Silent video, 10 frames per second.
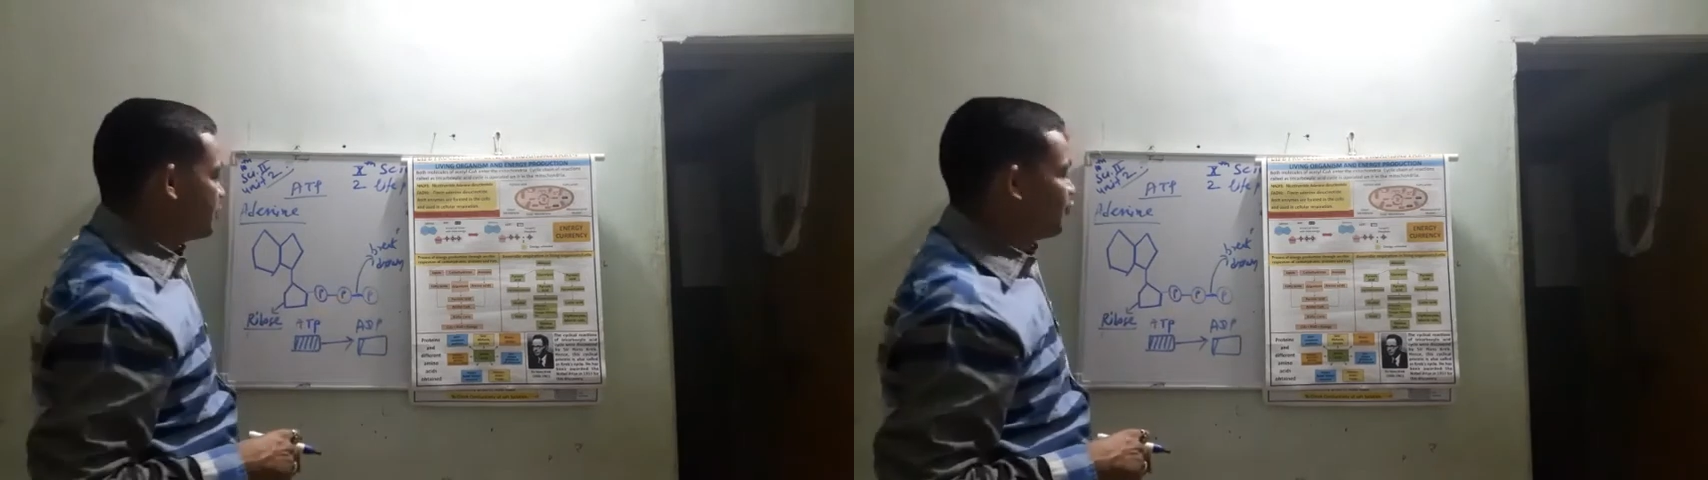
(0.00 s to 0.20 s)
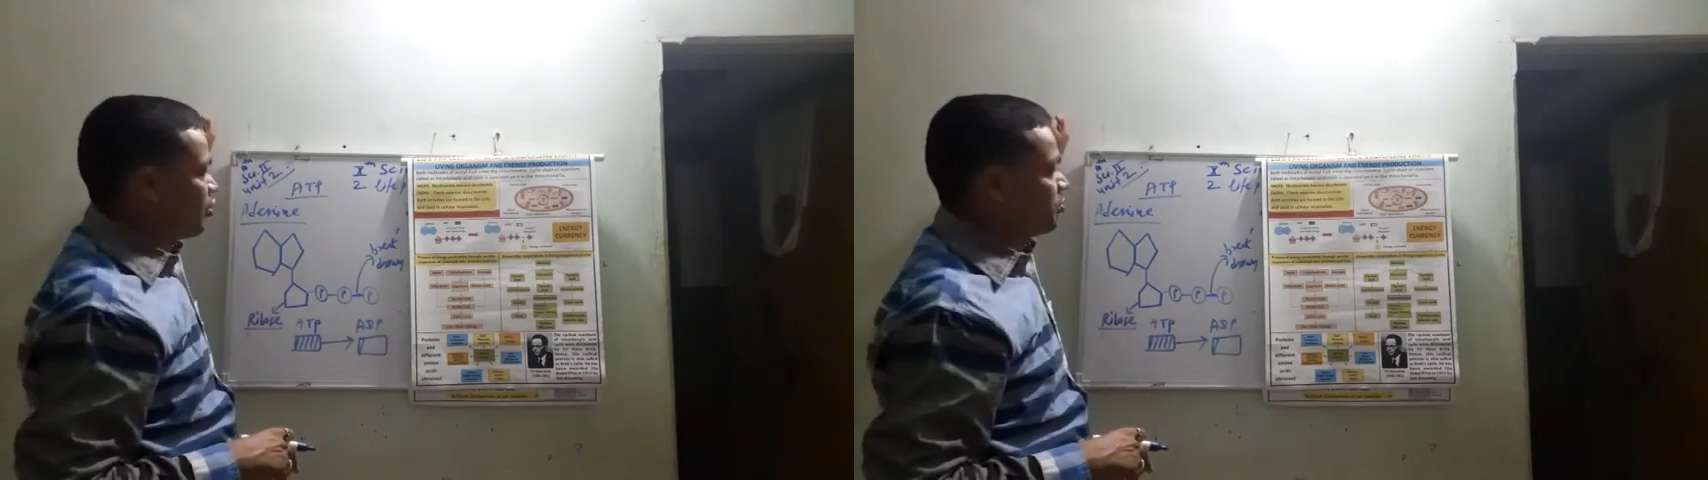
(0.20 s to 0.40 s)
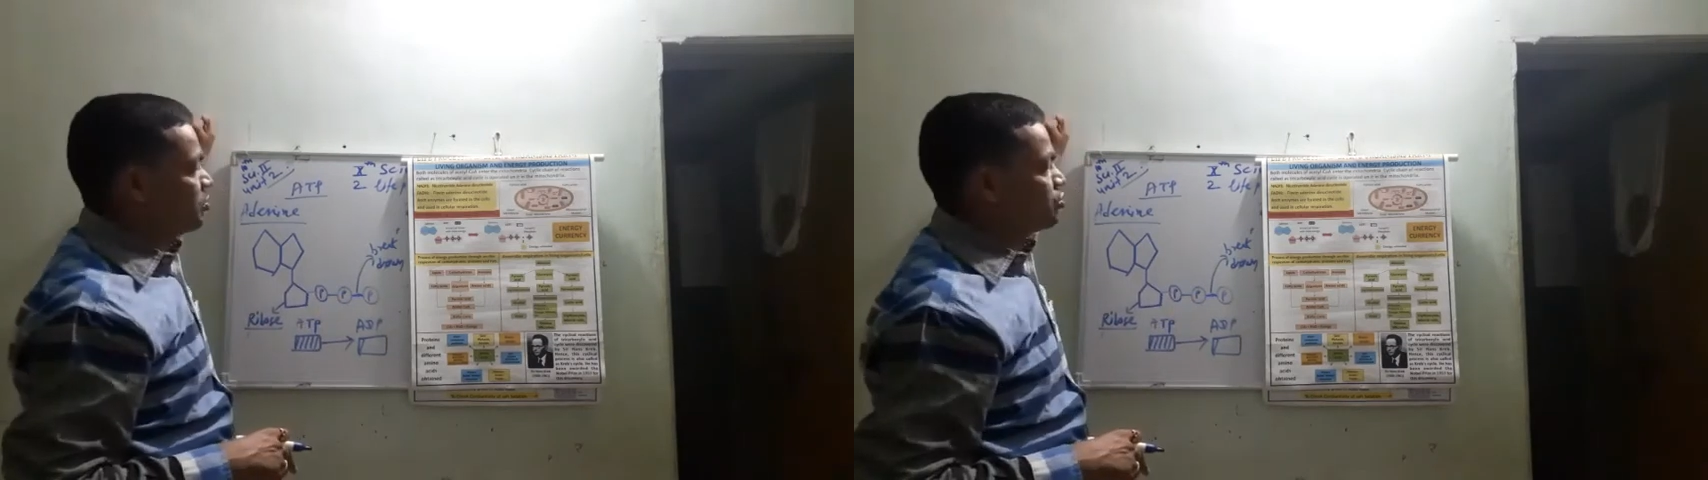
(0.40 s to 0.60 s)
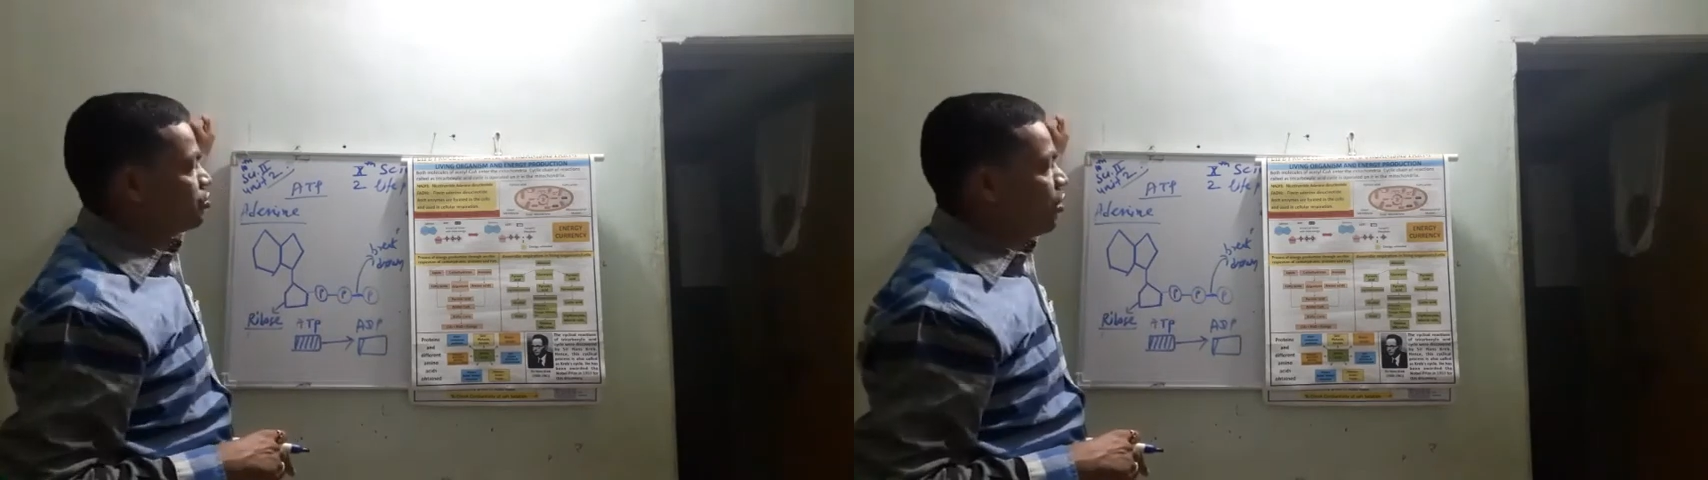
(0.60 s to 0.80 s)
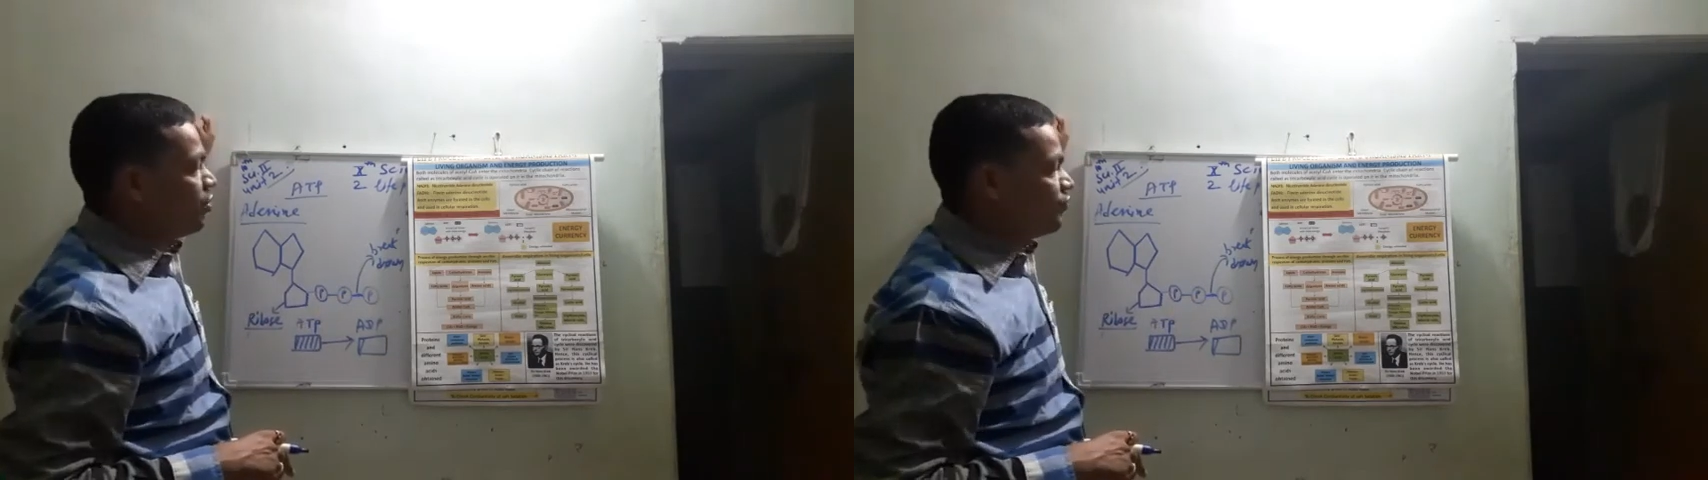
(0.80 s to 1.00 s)
formation
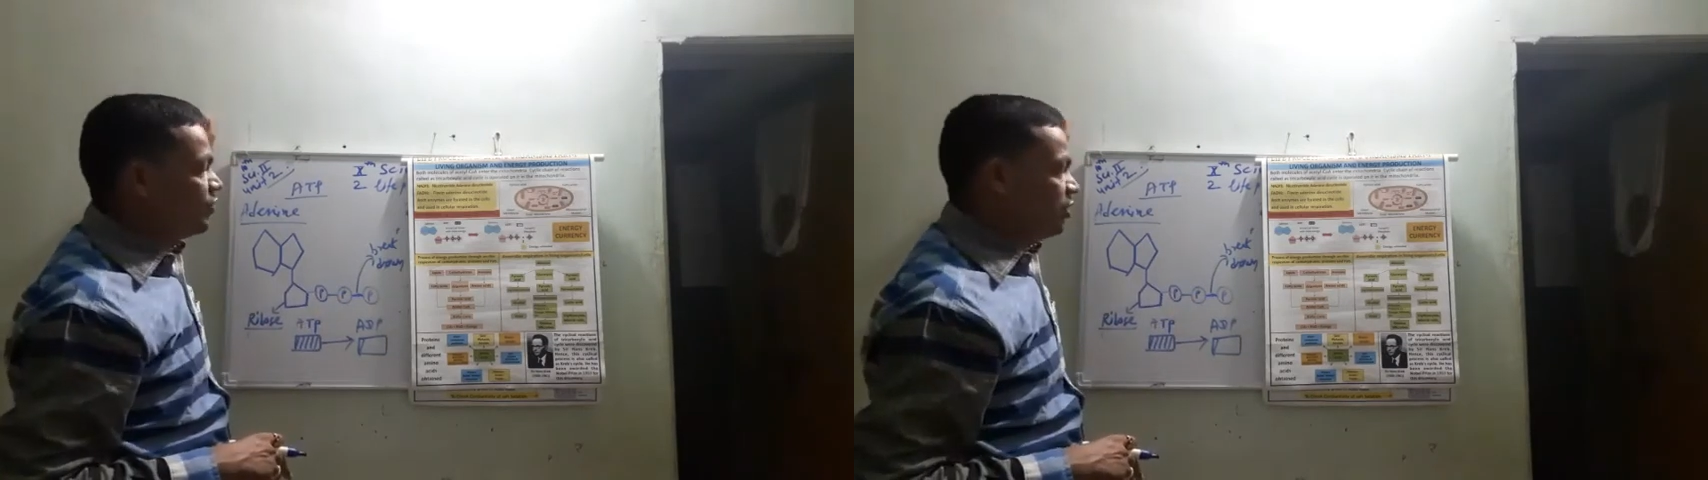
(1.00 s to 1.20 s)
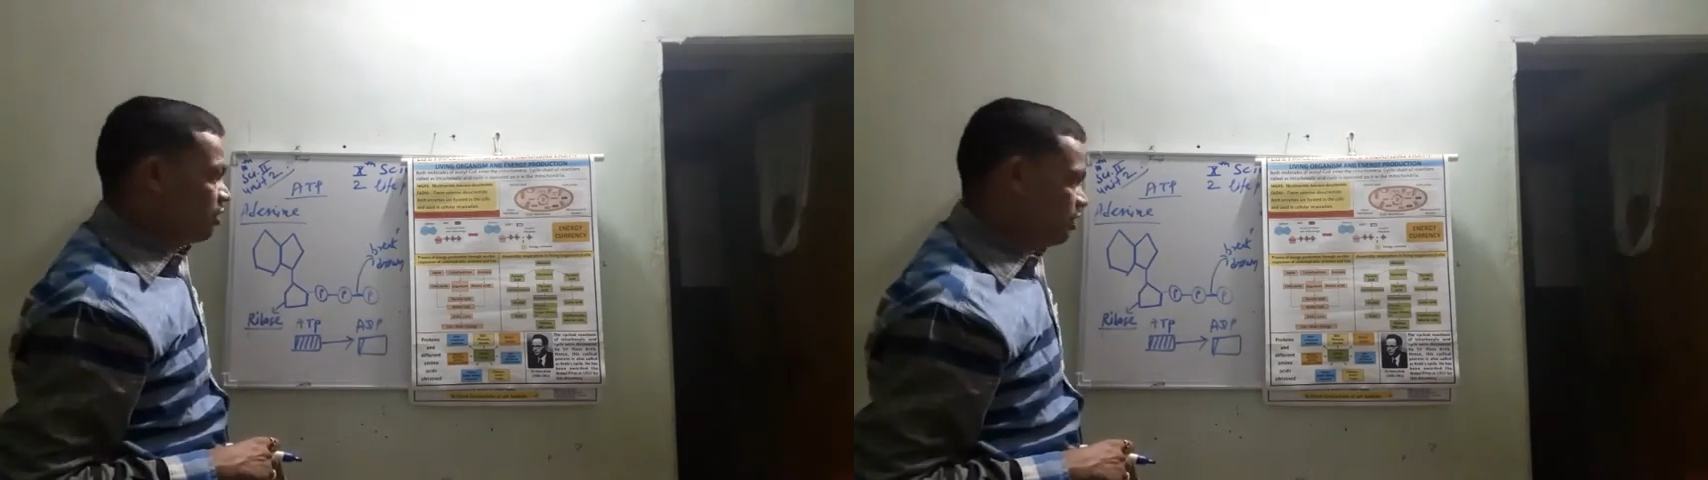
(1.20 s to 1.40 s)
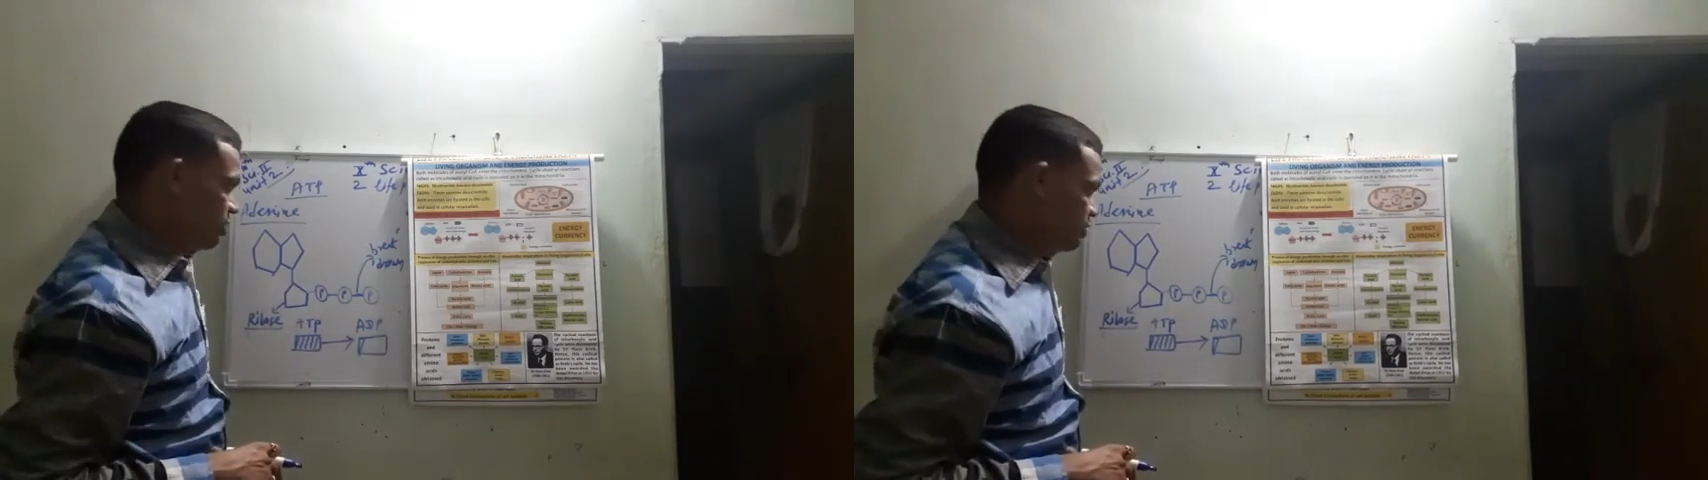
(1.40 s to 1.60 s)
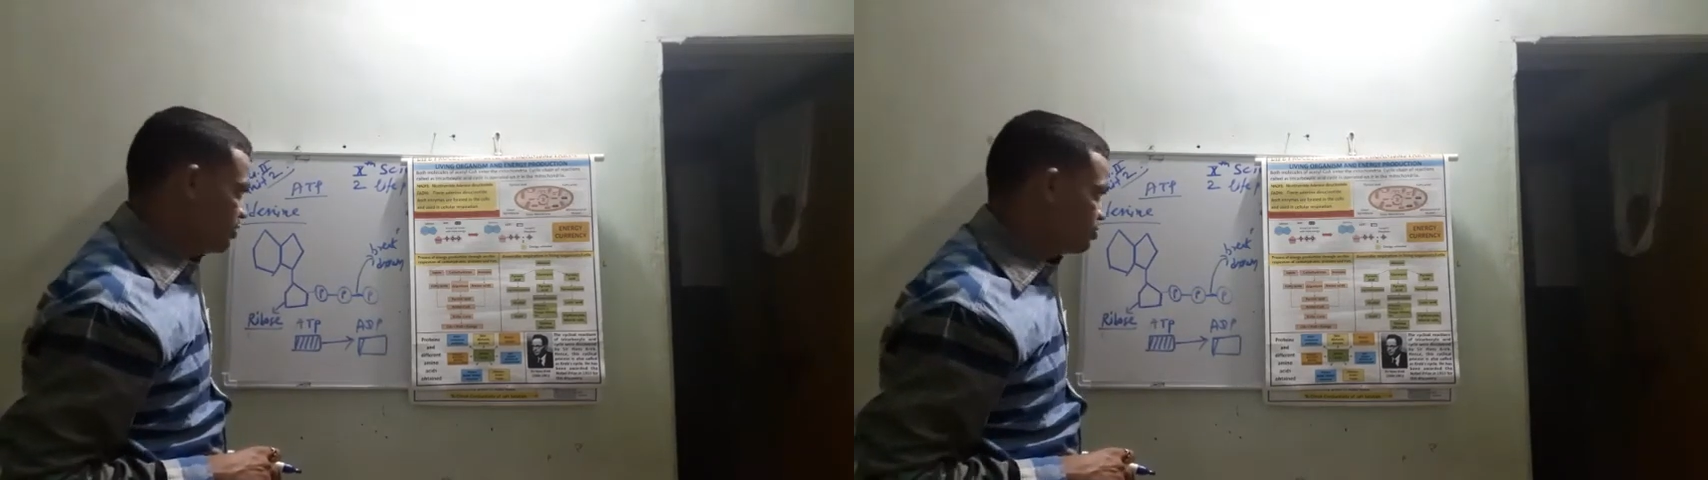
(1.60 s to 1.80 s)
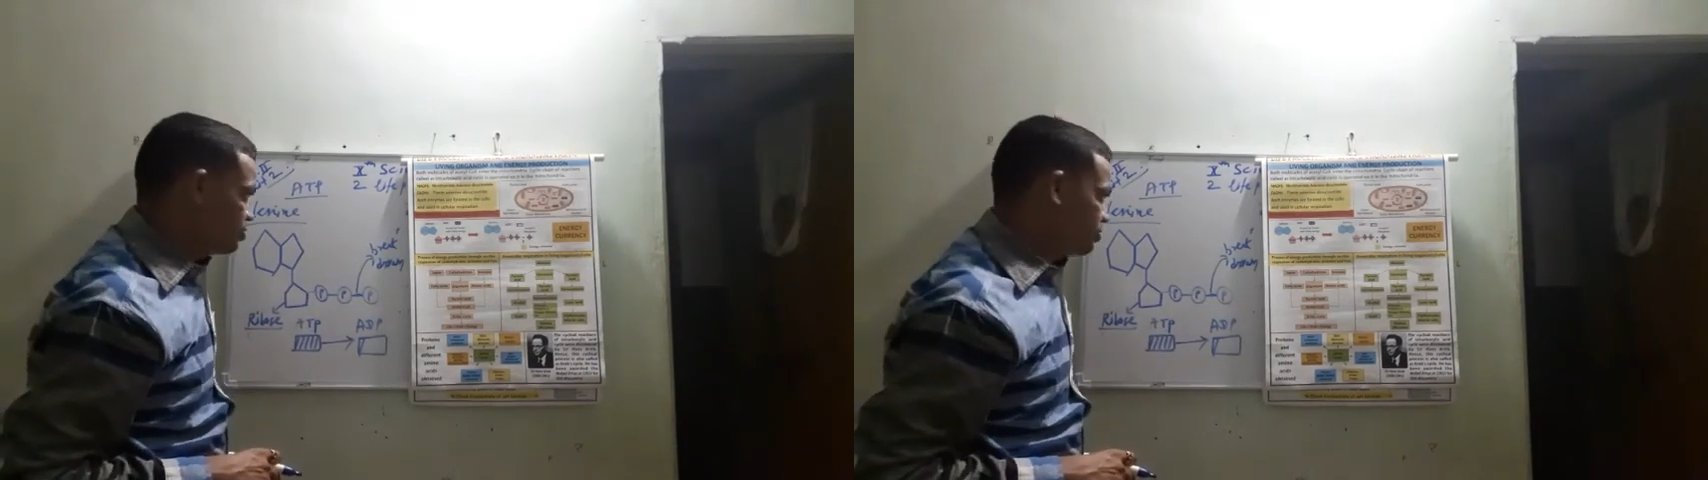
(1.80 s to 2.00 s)
of
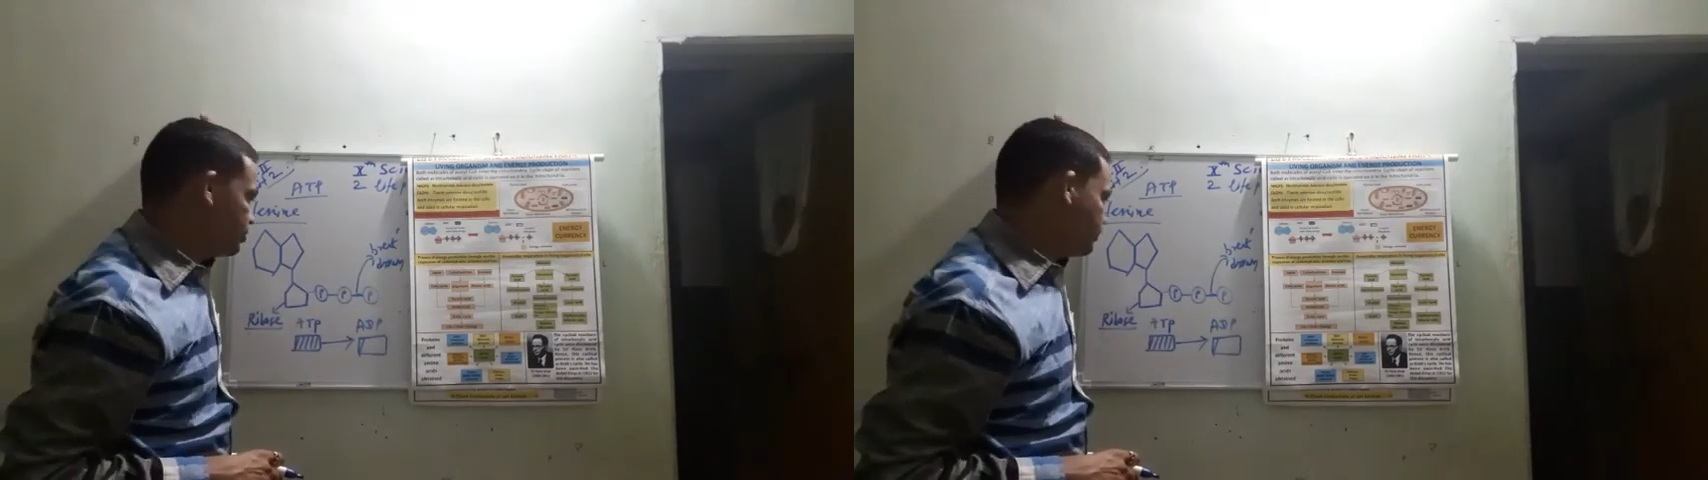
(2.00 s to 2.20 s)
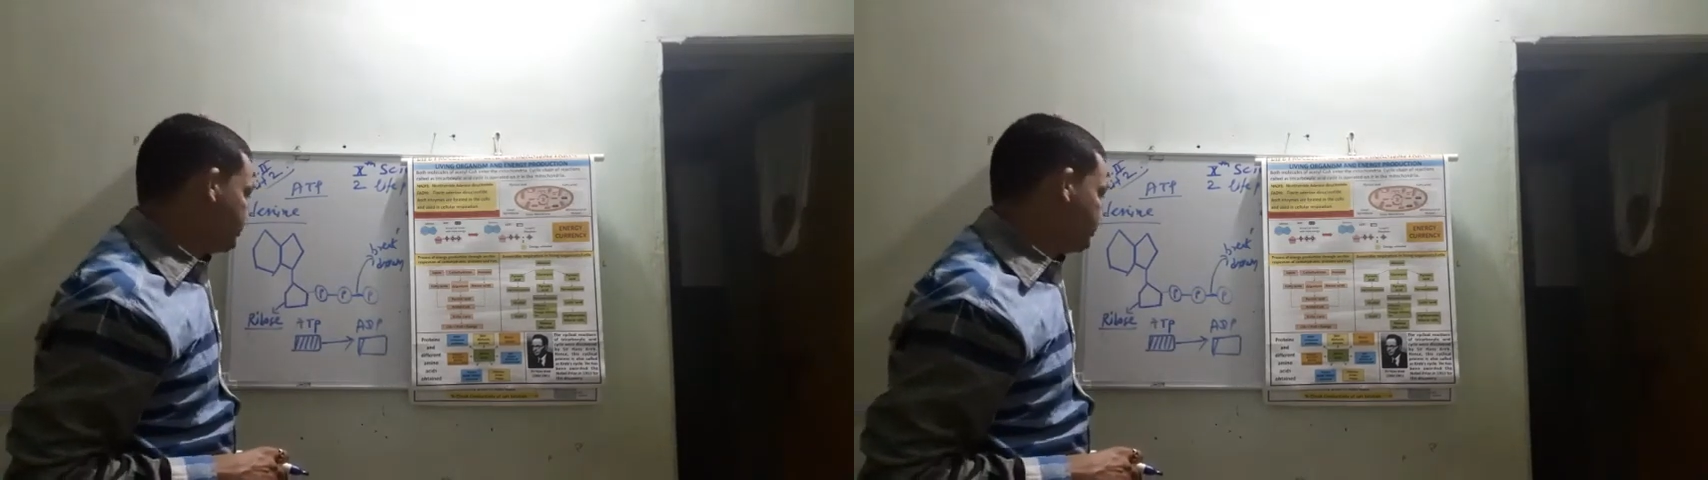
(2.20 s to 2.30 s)
energy,